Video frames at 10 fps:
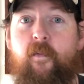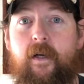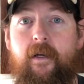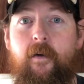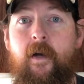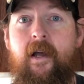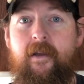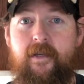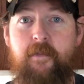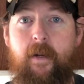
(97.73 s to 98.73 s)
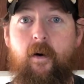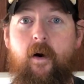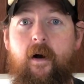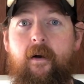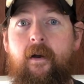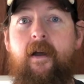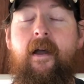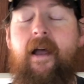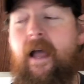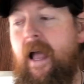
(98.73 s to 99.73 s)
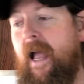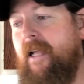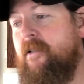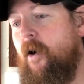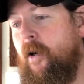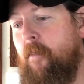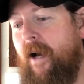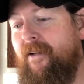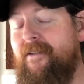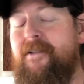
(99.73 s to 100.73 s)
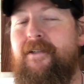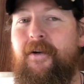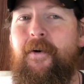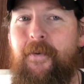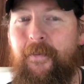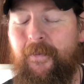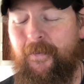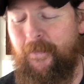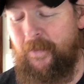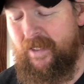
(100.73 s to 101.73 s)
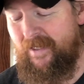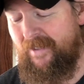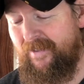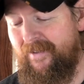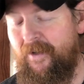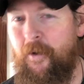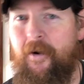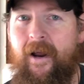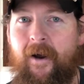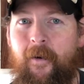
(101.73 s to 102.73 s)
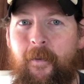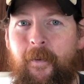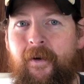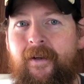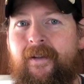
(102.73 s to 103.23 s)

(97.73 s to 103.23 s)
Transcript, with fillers: video, the Sparrowhawk, and talk about it. So we are now